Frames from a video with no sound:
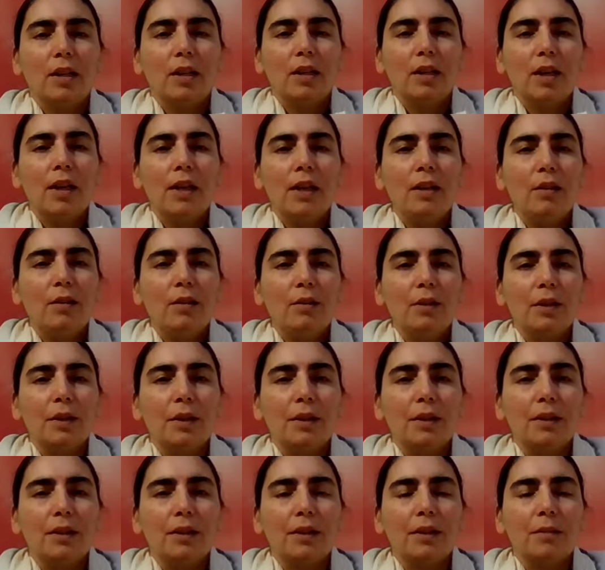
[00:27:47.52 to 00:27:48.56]
and I look
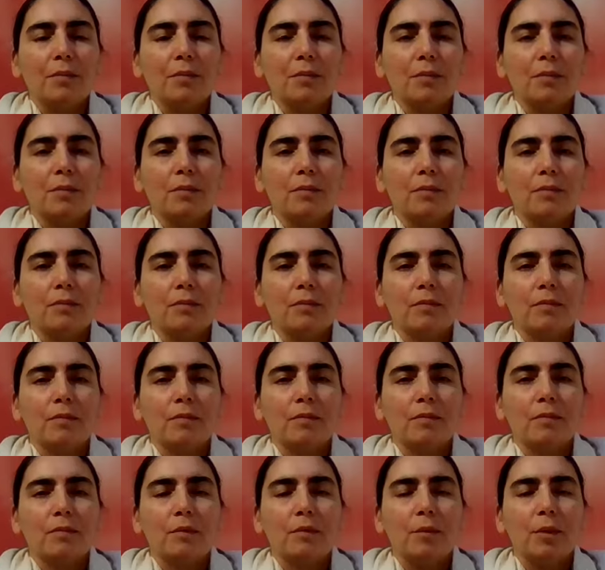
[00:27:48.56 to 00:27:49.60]
at them
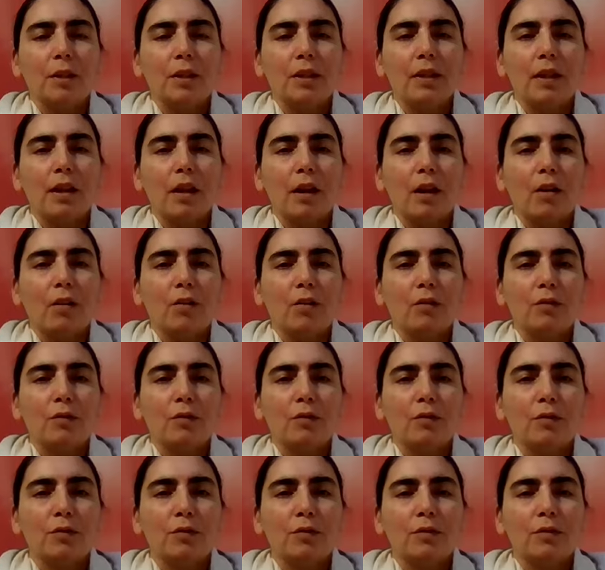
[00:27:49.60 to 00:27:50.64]
with love
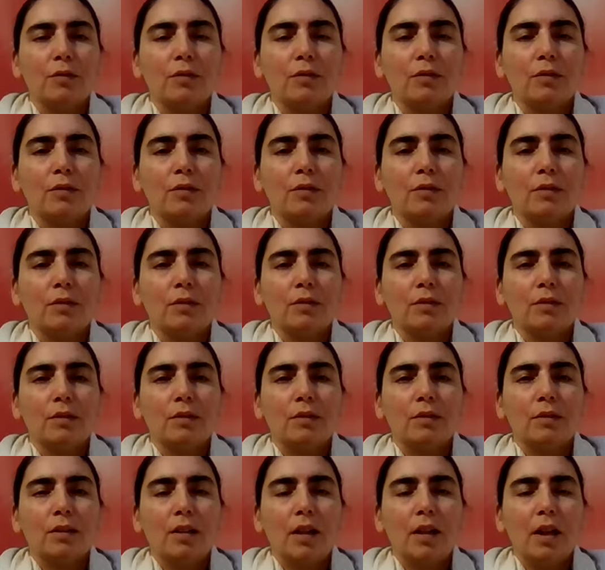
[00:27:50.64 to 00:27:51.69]

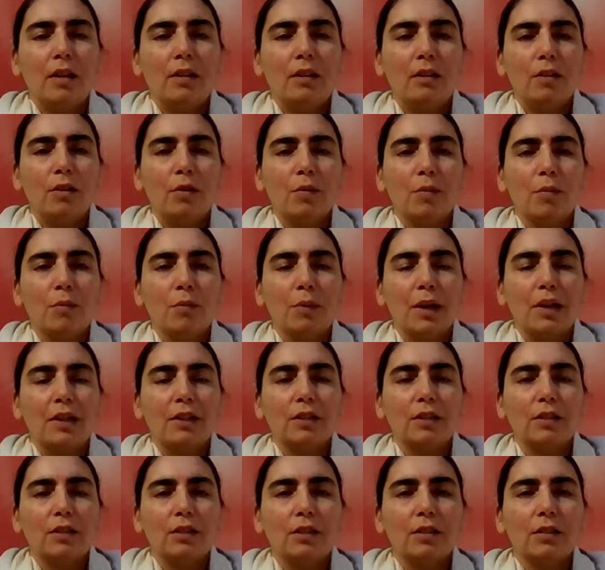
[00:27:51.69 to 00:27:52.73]
and
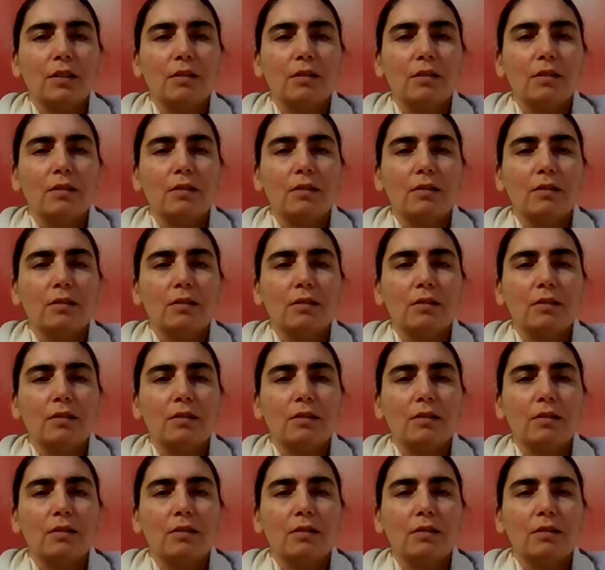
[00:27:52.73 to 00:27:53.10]
compassion